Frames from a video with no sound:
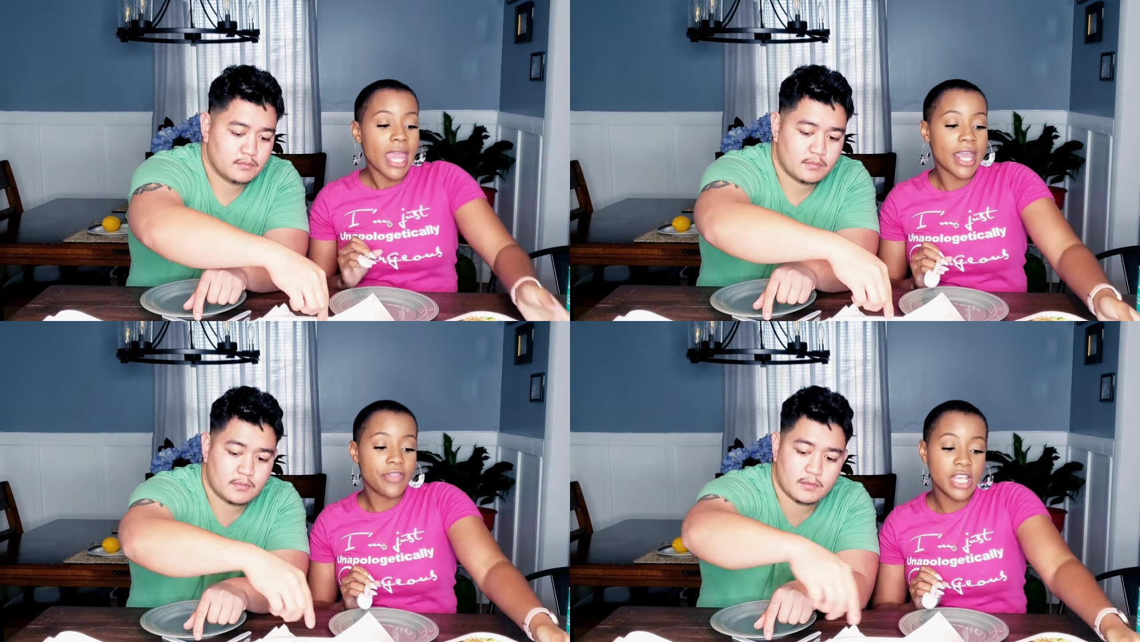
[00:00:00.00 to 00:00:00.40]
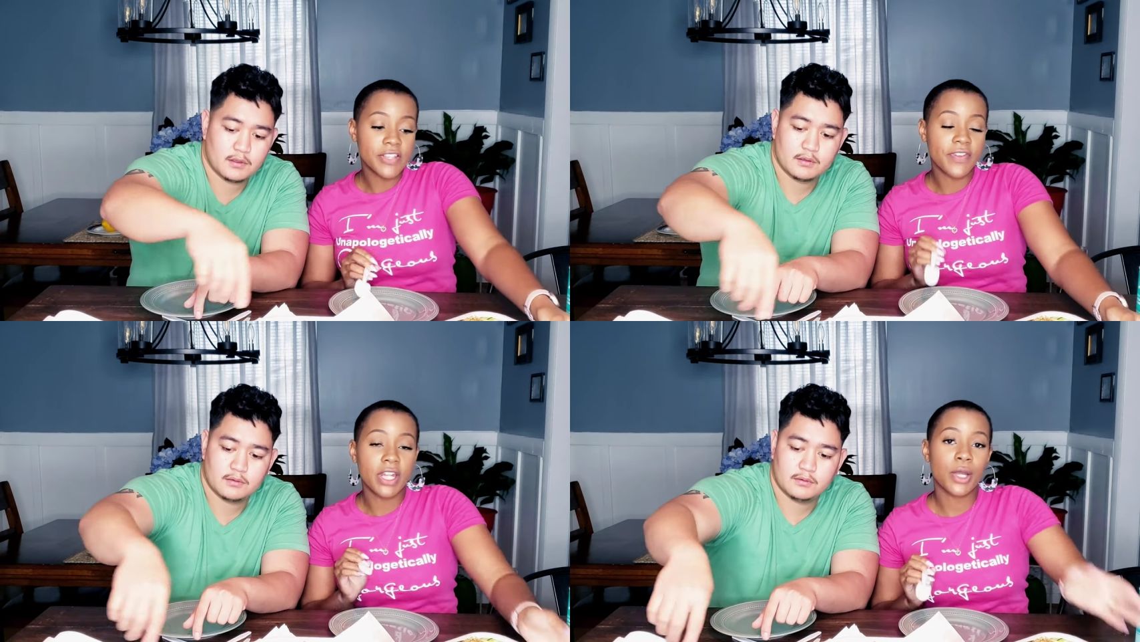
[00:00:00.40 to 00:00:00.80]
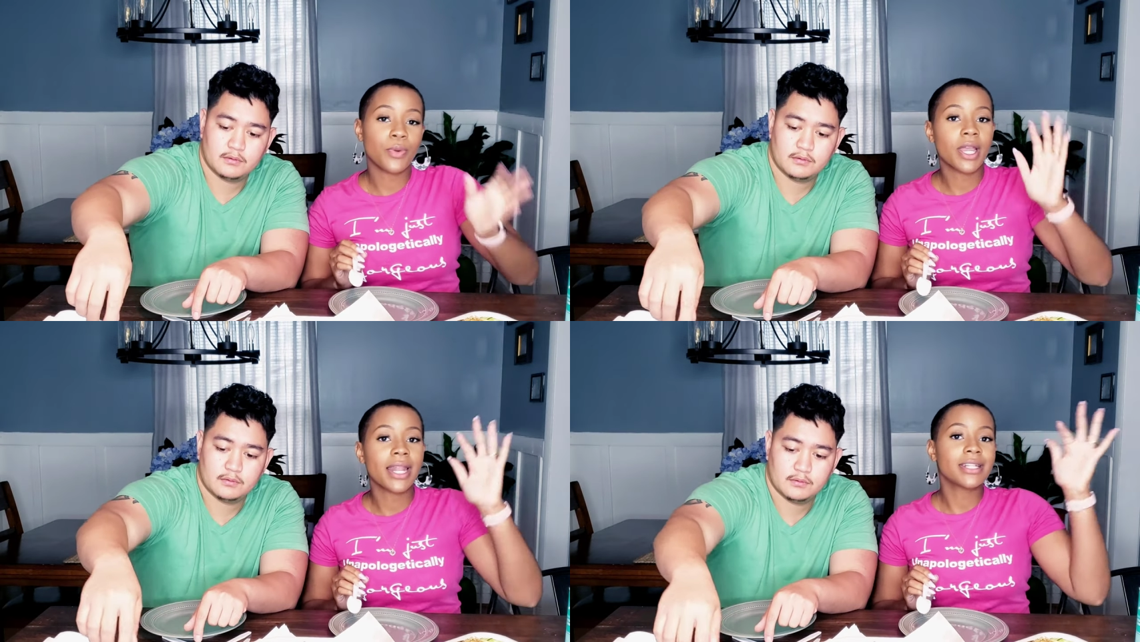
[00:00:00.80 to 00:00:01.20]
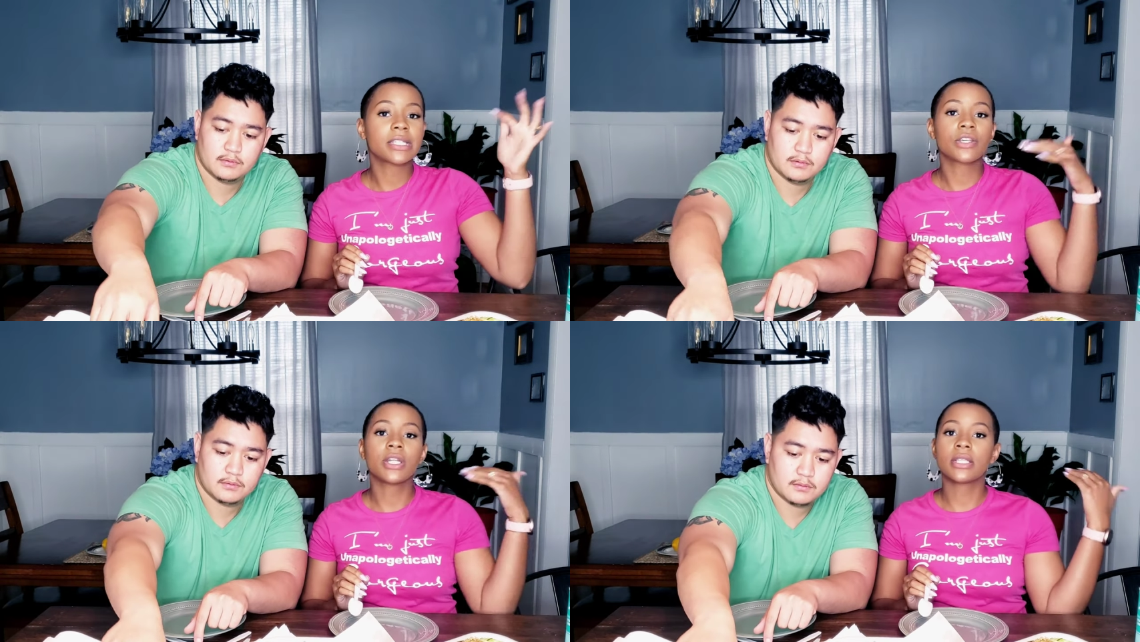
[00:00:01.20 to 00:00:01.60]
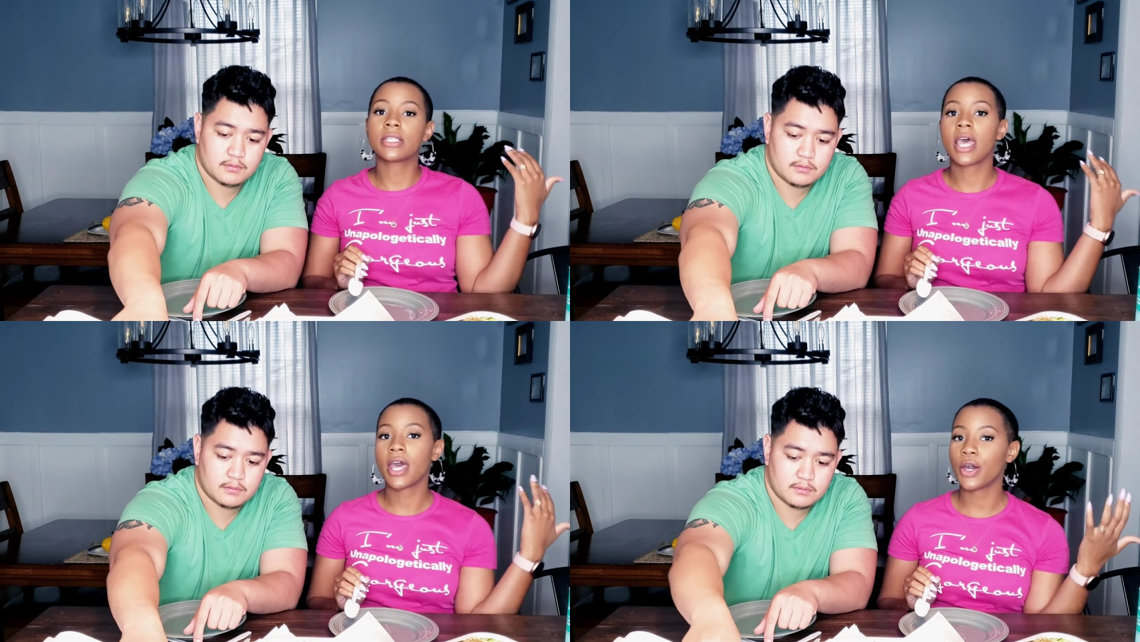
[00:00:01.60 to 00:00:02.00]
Speaker 1: In this video, we're kind of just
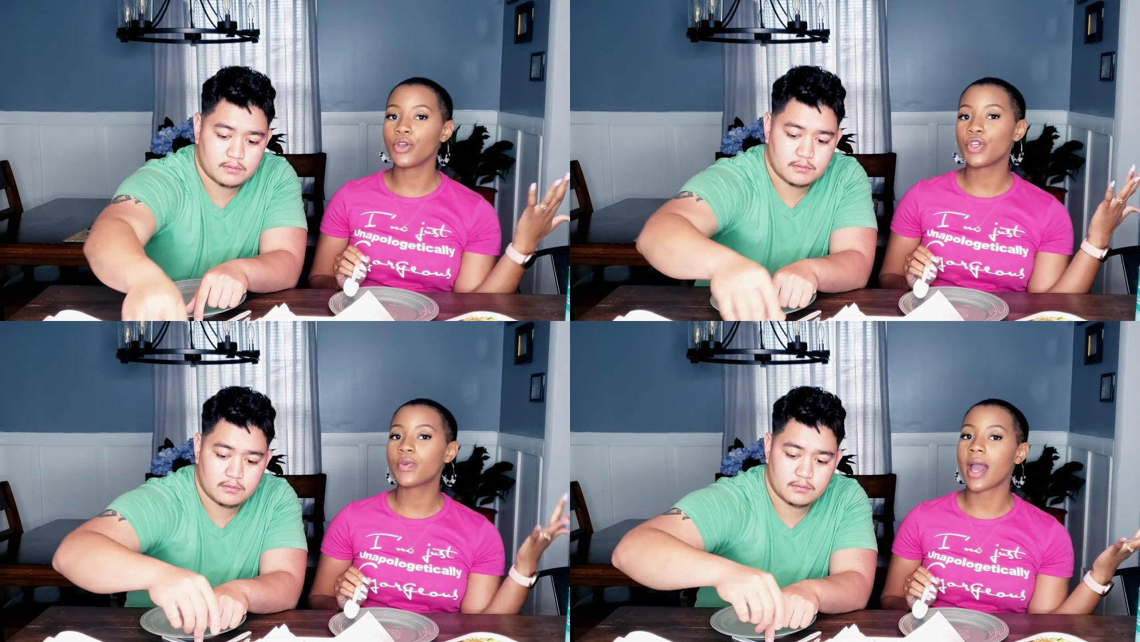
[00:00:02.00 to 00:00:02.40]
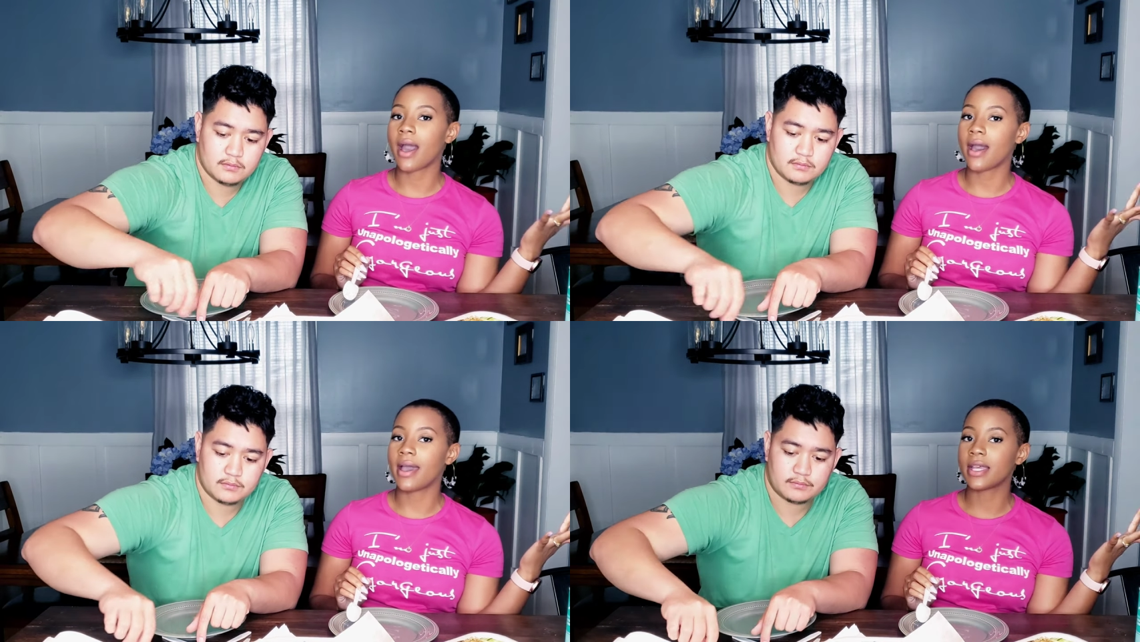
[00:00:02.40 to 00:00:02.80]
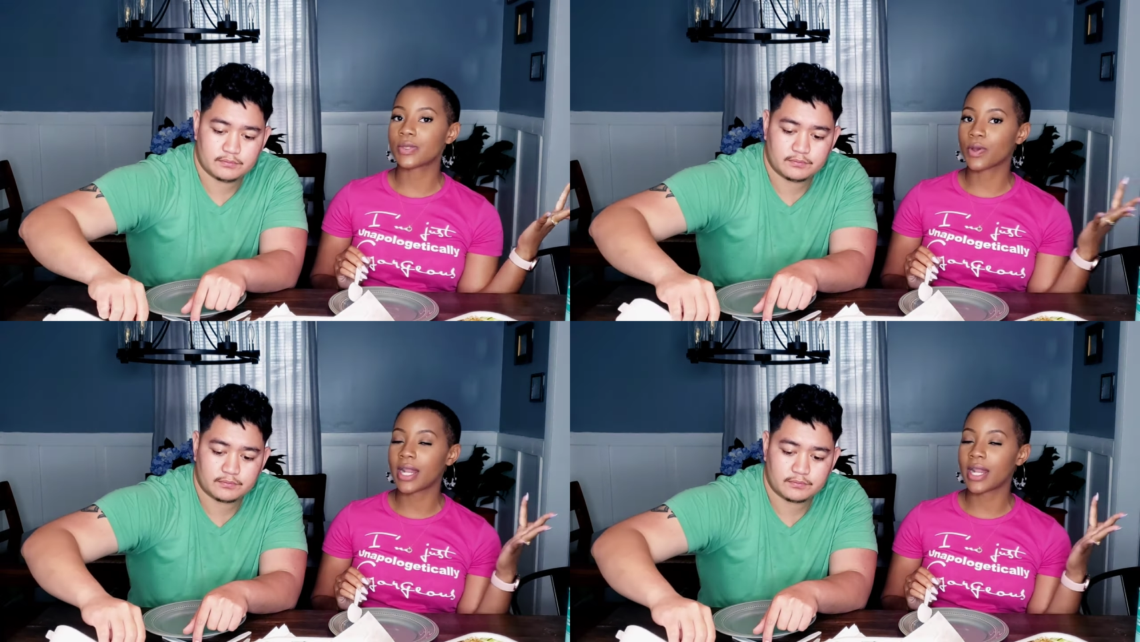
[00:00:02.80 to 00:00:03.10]
gonna tell you guys,